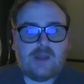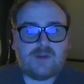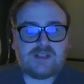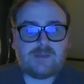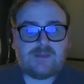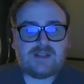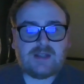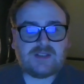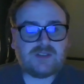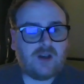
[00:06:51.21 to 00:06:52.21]
It was to be
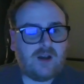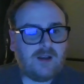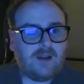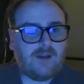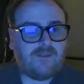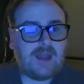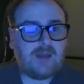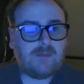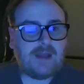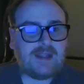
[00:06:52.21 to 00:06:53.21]
a song of
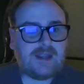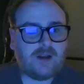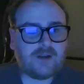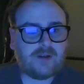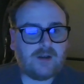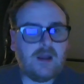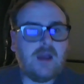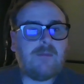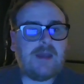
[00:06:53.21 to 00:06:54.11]
hymn-like character,